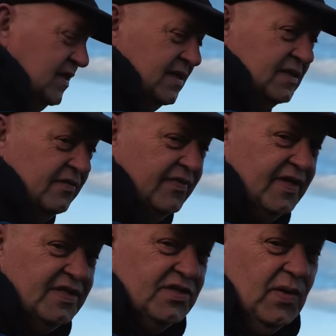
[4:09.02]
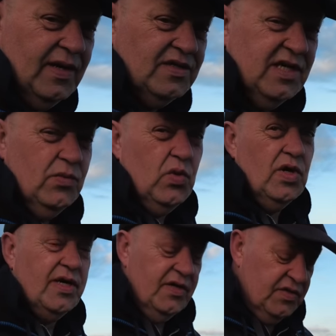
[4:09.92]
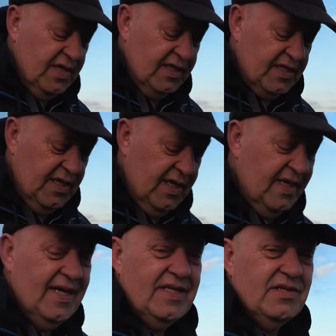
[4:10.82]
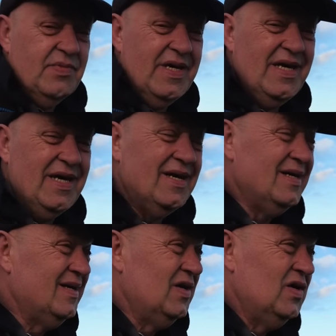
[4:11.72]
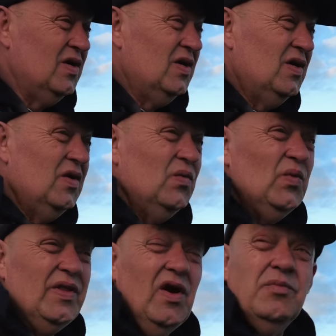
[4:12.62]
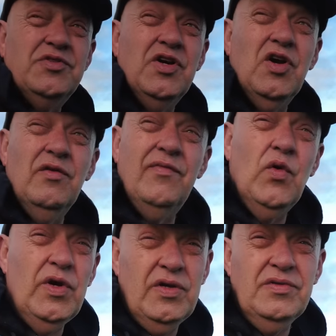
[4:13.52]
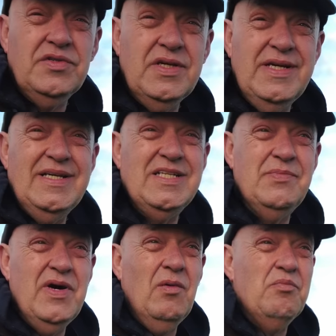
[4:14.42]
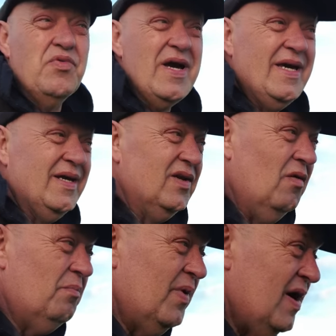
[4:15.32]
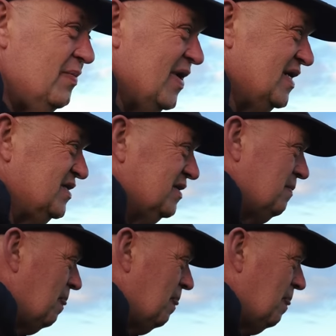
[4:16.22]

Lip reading: So for this to actually work, it does actually need to be, with the obstacle avoidance, it needs to be on brake and not bypass.